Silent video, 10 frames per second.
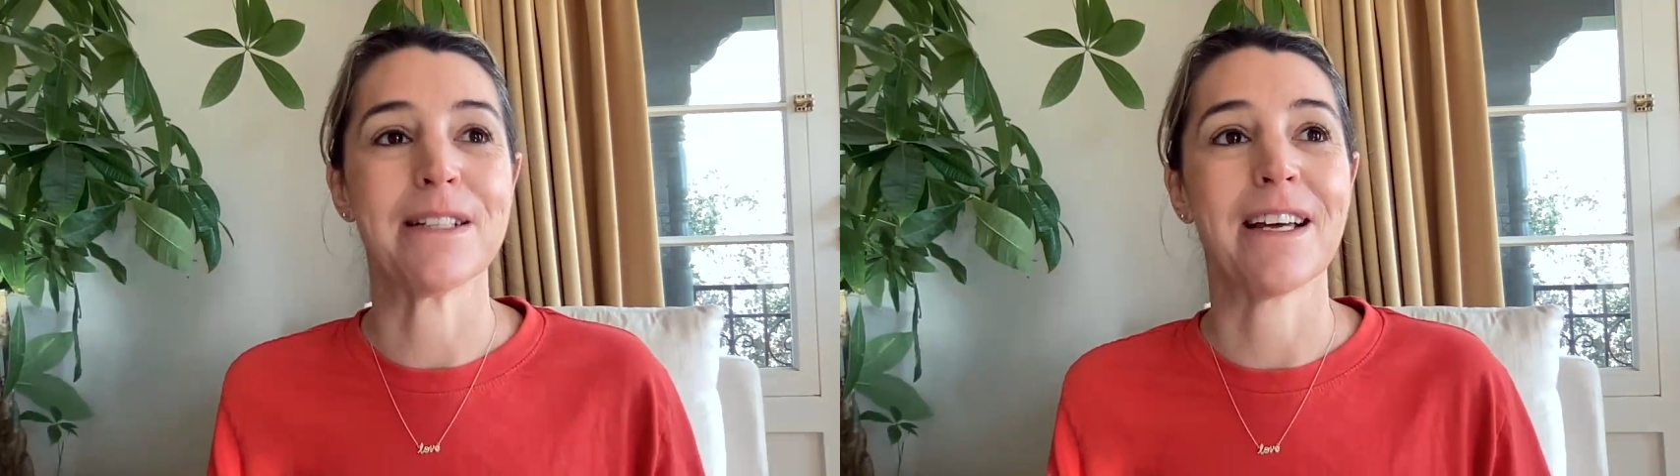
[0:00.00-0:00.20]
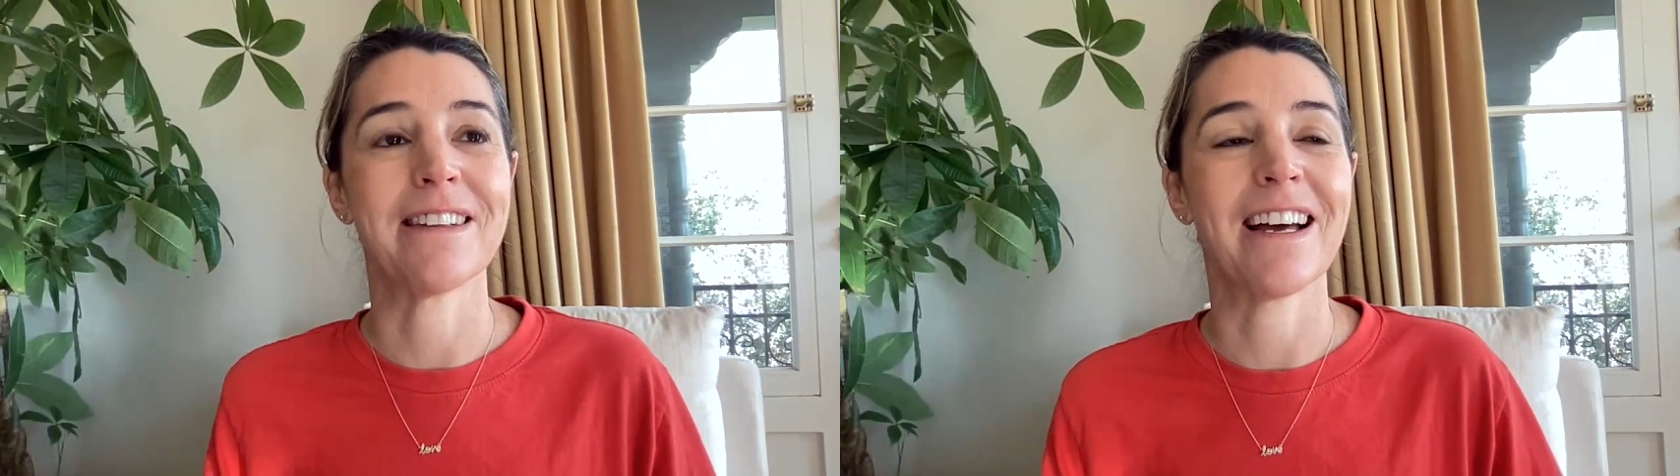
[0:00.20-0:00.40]

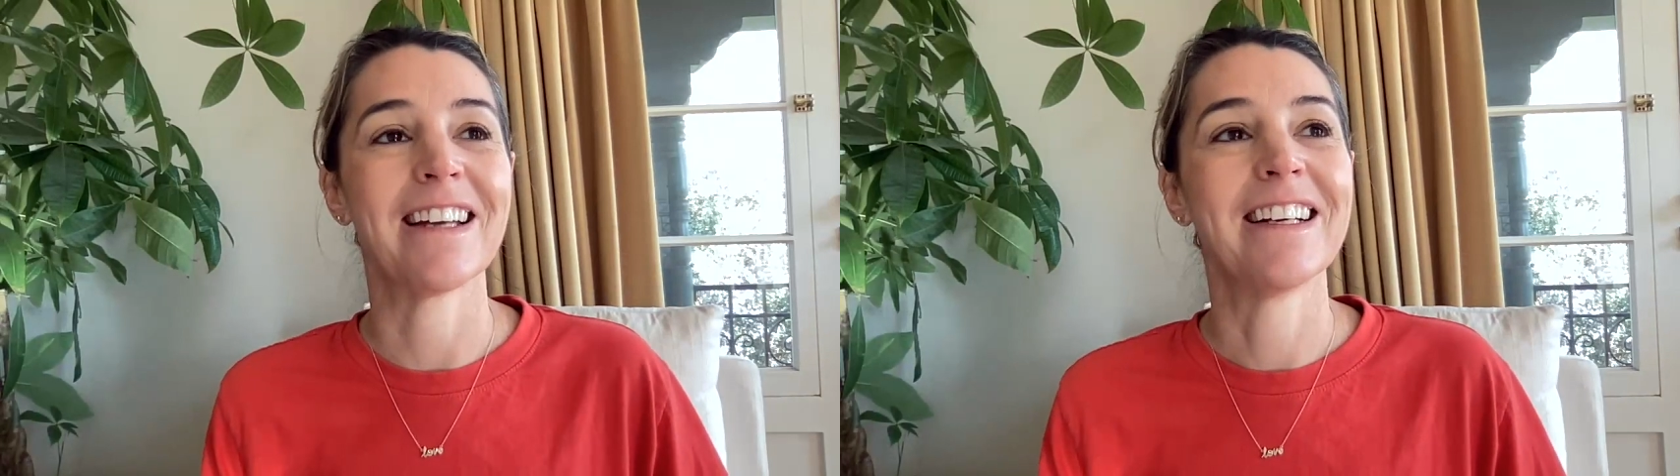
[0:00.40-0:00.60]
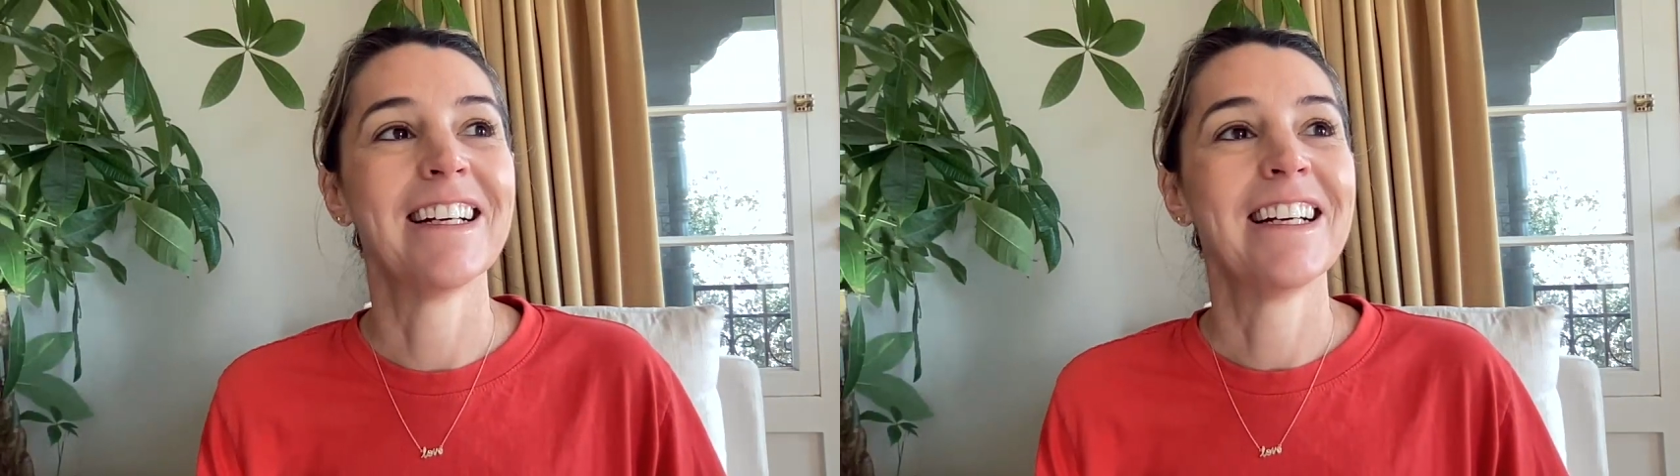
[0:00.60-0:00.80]
done
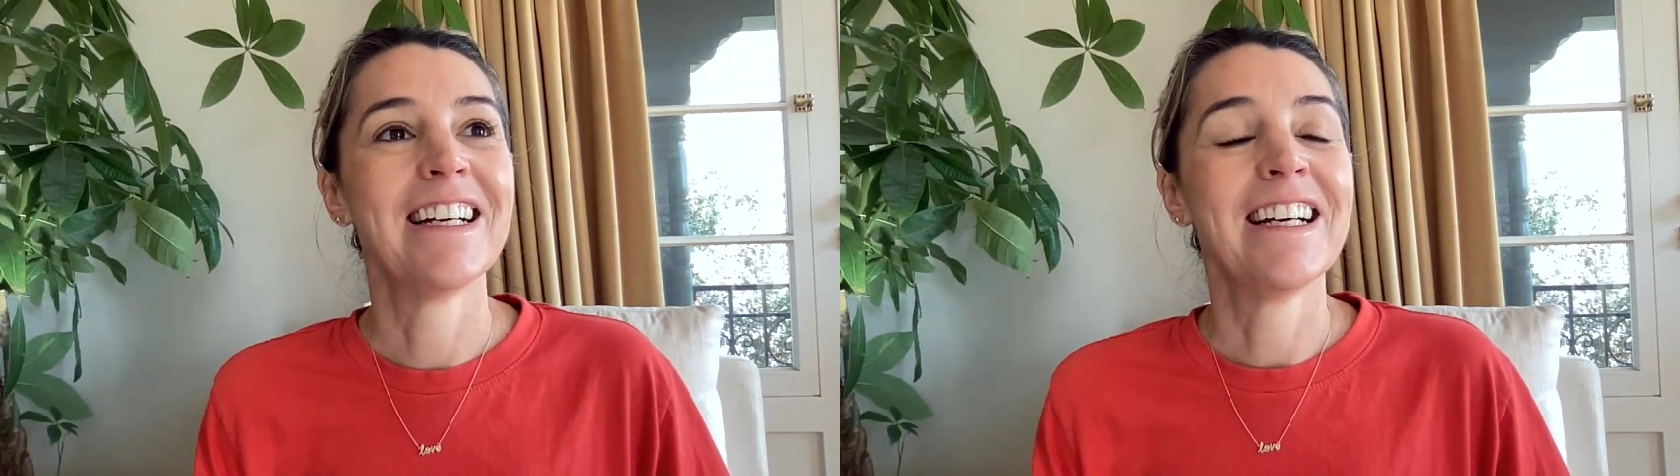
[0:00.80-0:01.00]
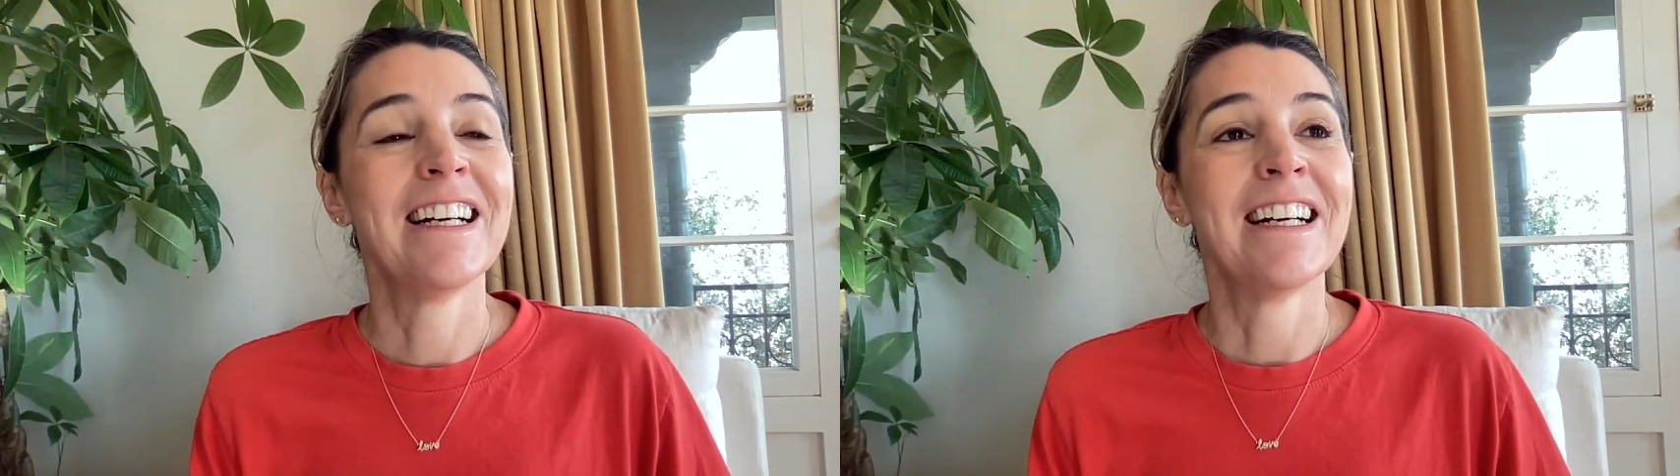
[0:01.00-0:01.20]

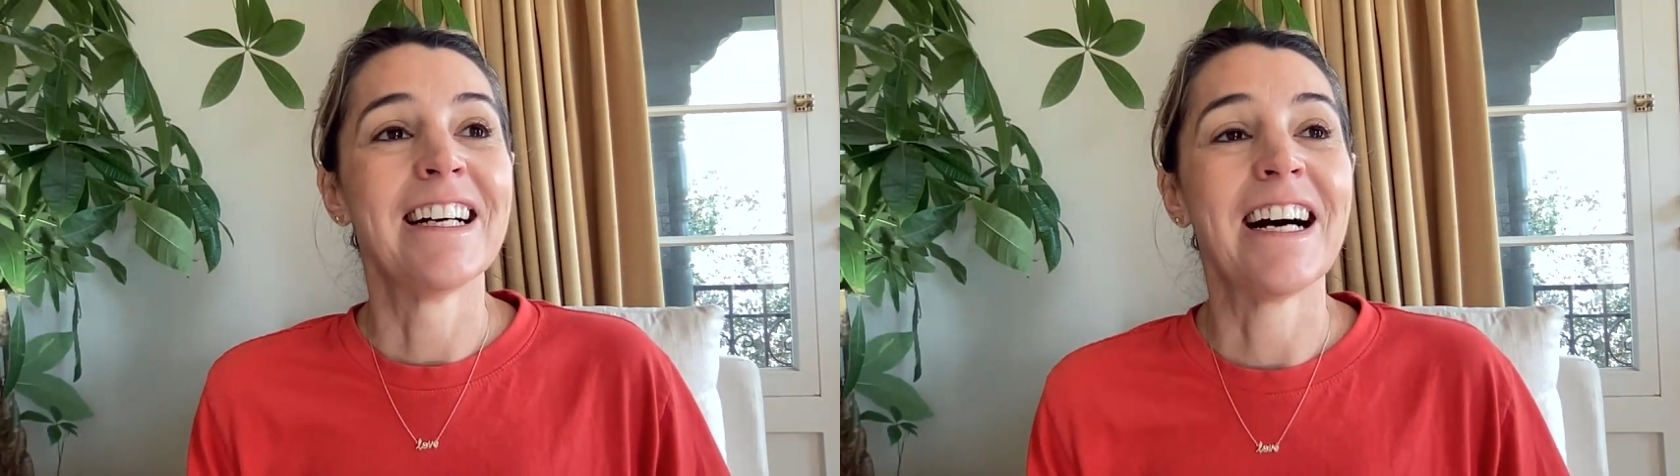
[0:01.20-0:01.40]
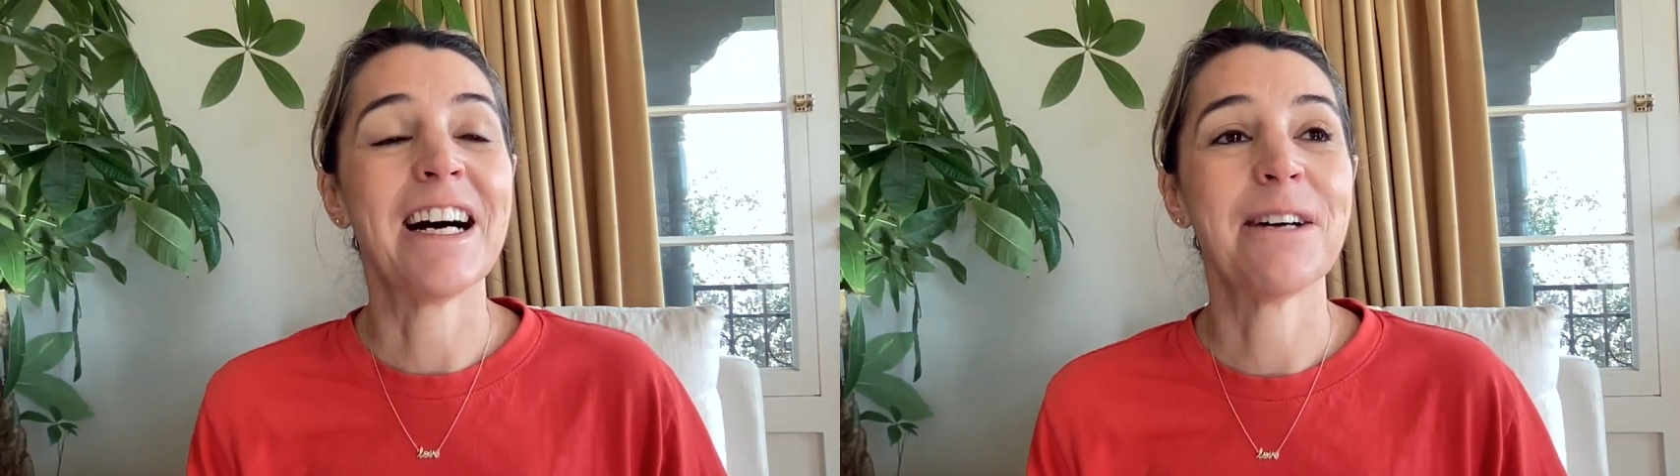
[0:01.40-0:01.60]

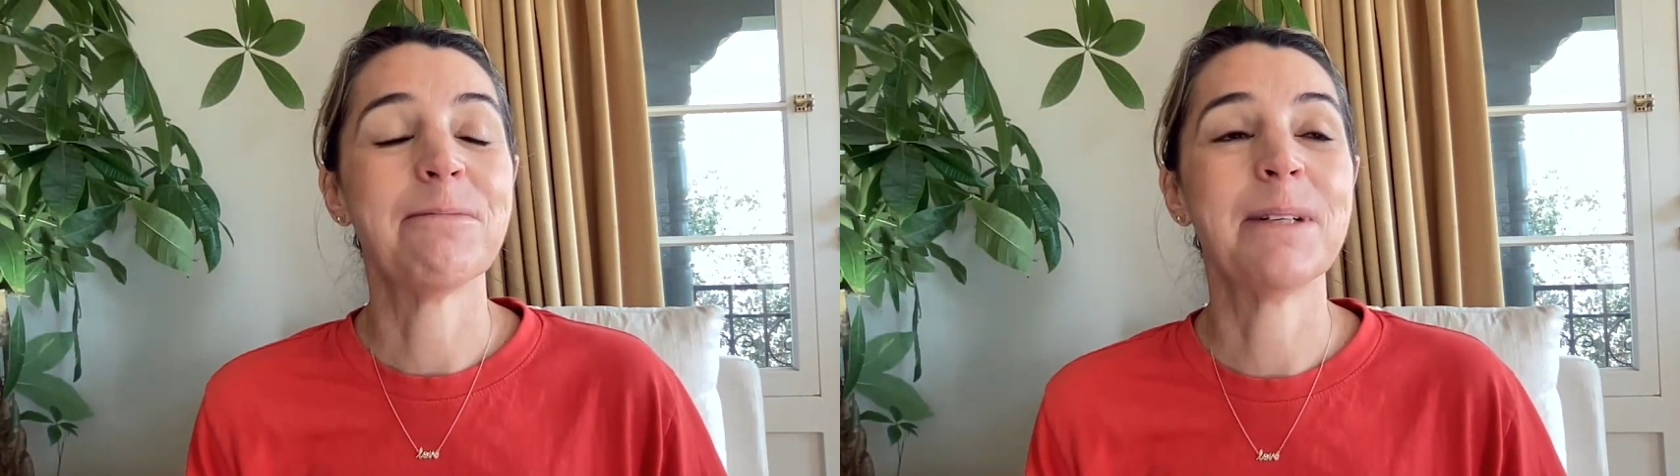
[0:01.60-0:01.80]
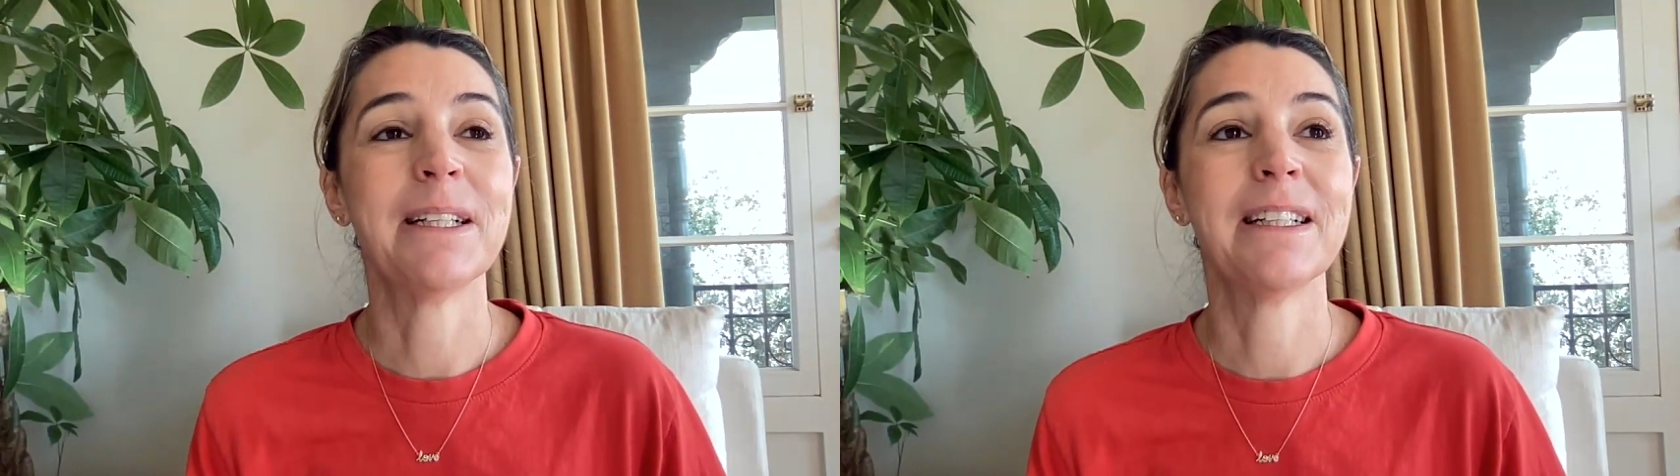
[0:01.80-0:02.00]
that.